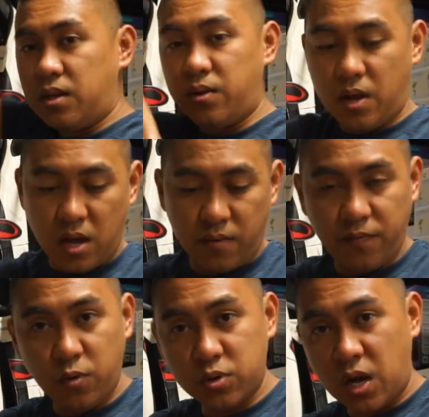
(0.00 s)
know, not
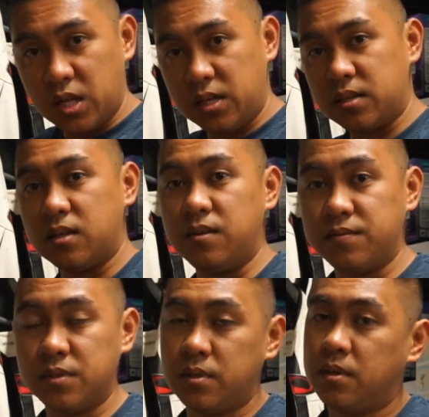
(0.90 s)
full gauntlet
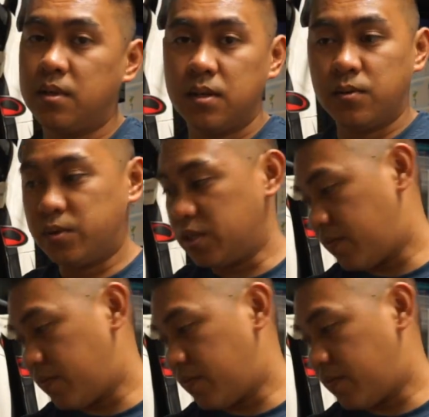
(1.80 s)
gloves, which is